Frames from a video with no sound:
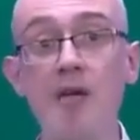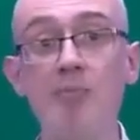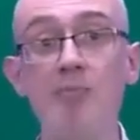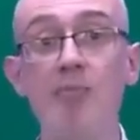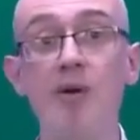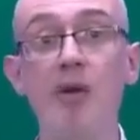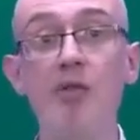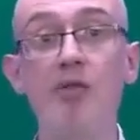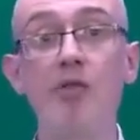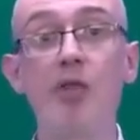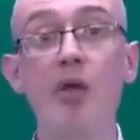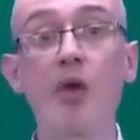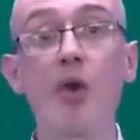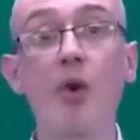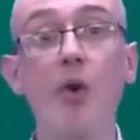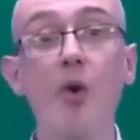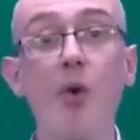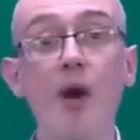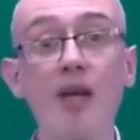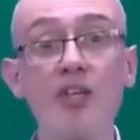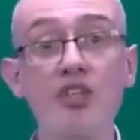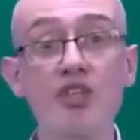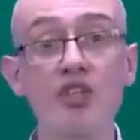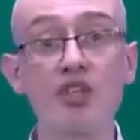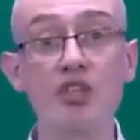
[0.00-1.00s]
but the
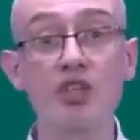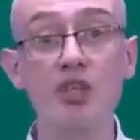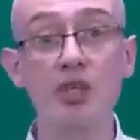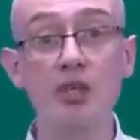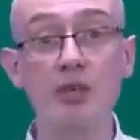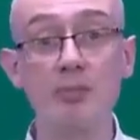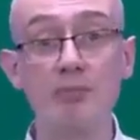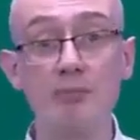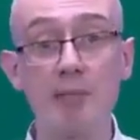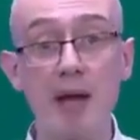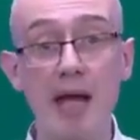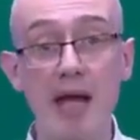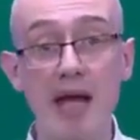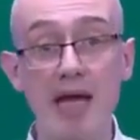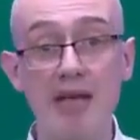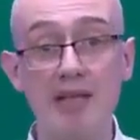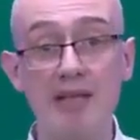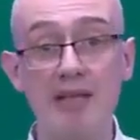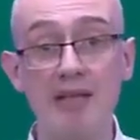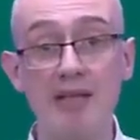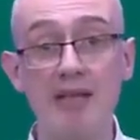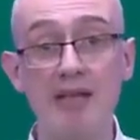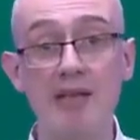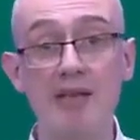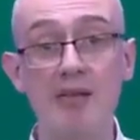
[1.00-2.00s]
question
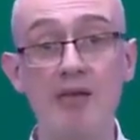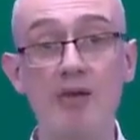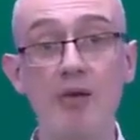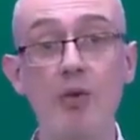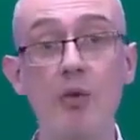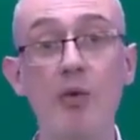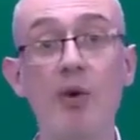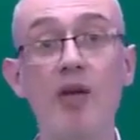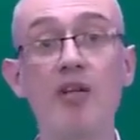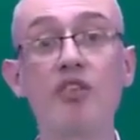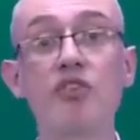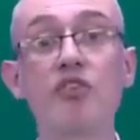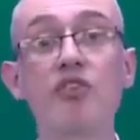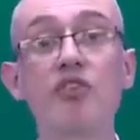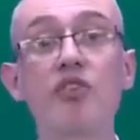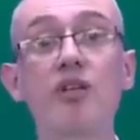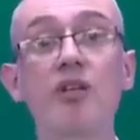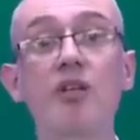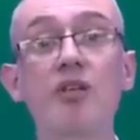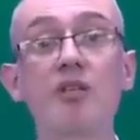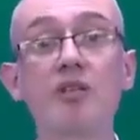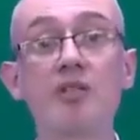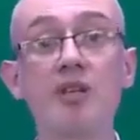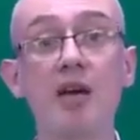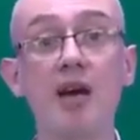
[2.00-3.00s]
pattern, the
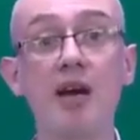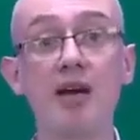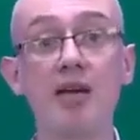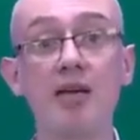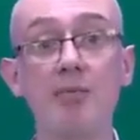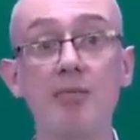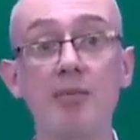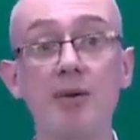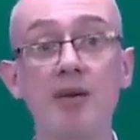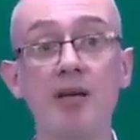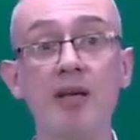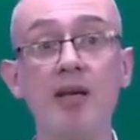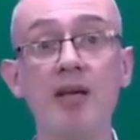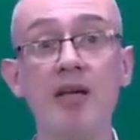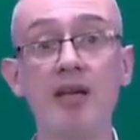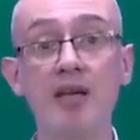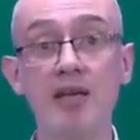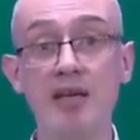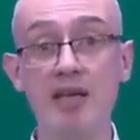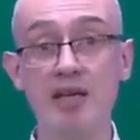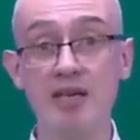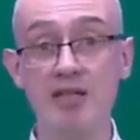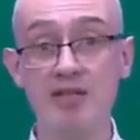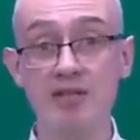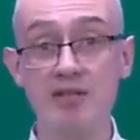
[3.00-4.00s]
question type,
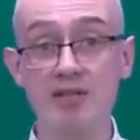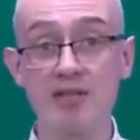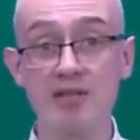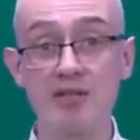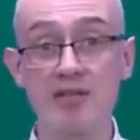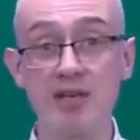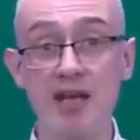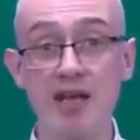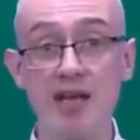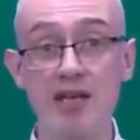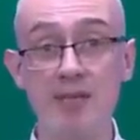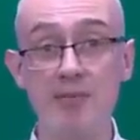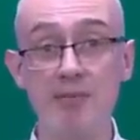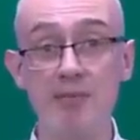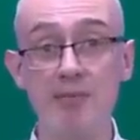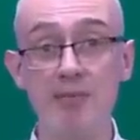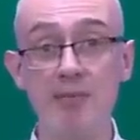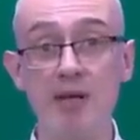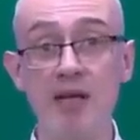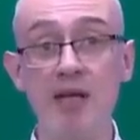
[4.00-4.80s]
is the same.